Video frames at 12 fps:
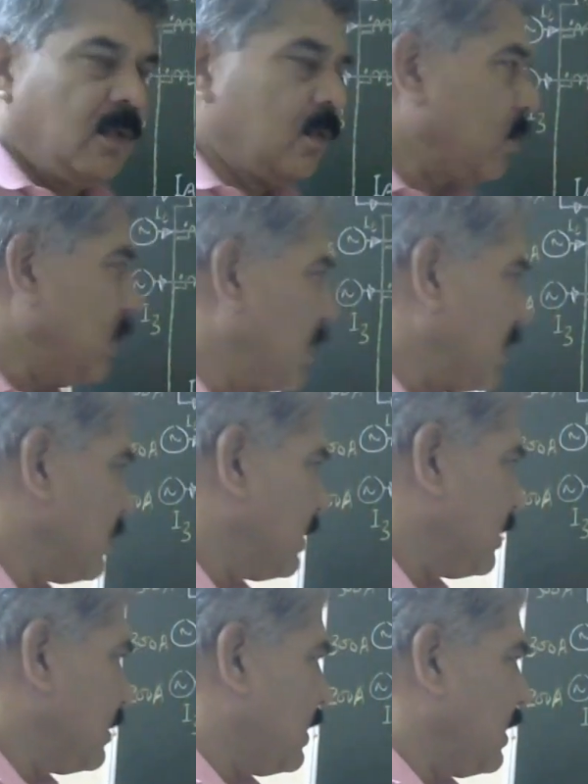So let
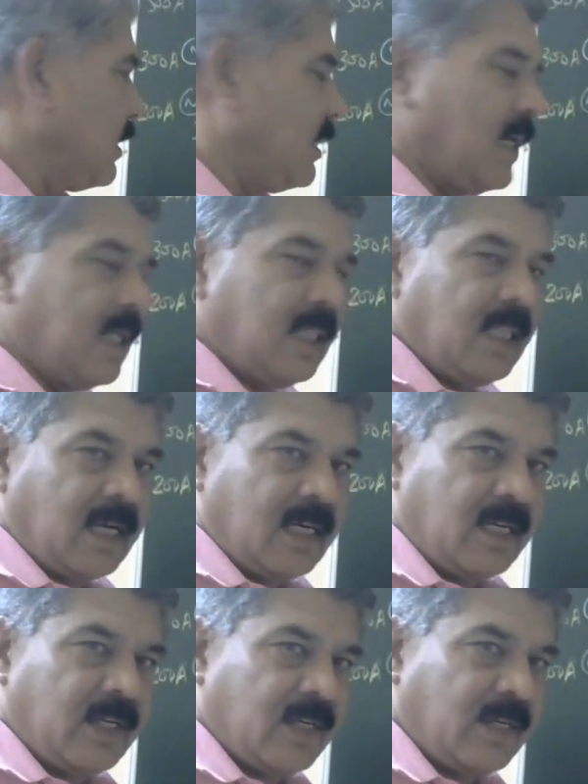us check the healthy
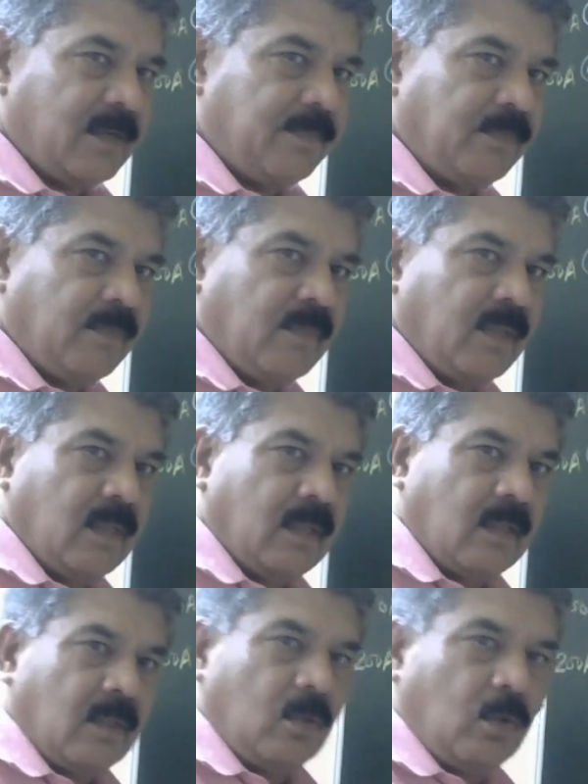condition.
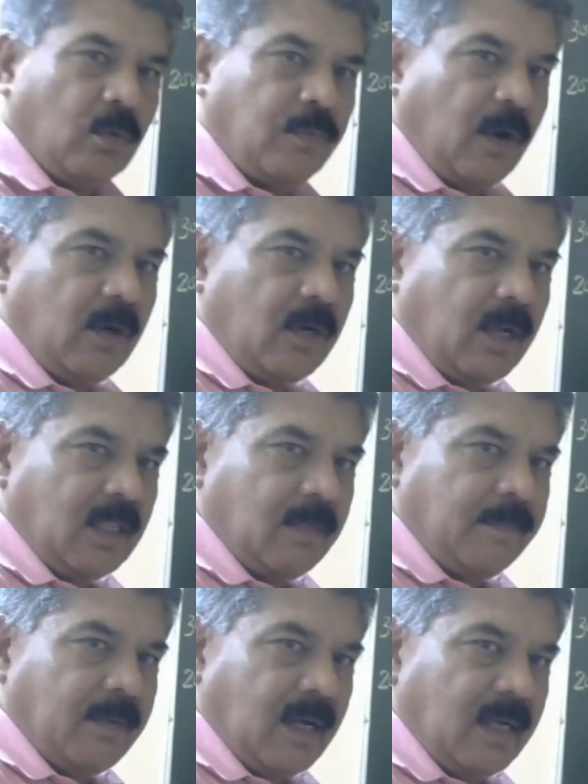No fault on the
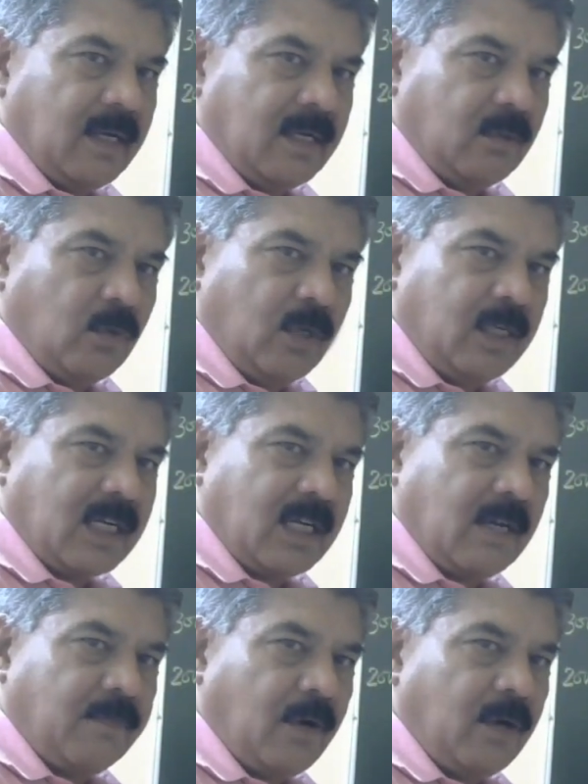no internal
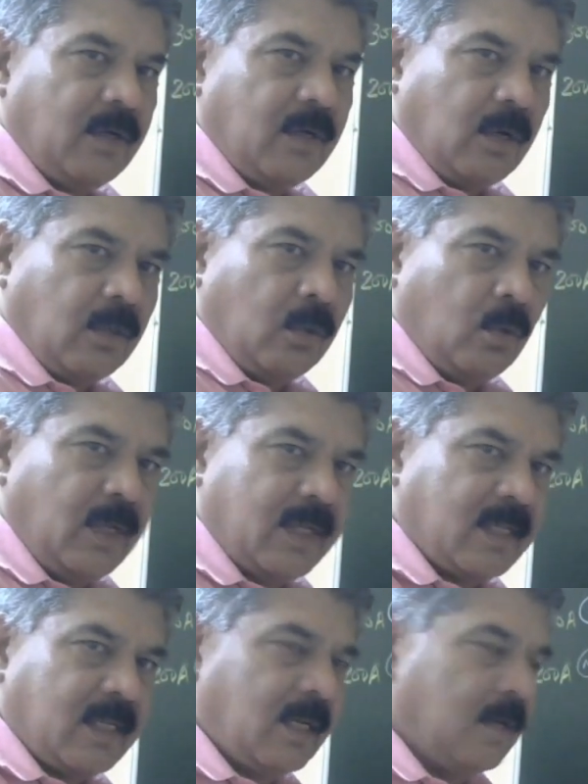fault or no
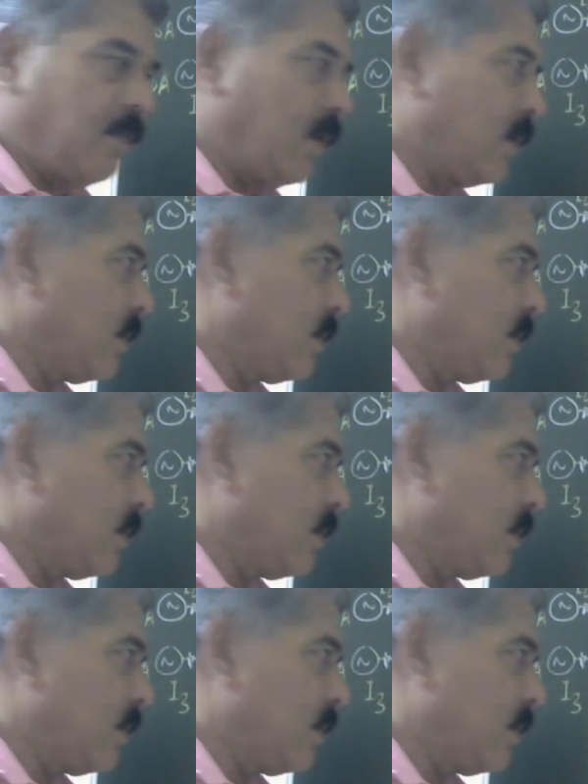external fault.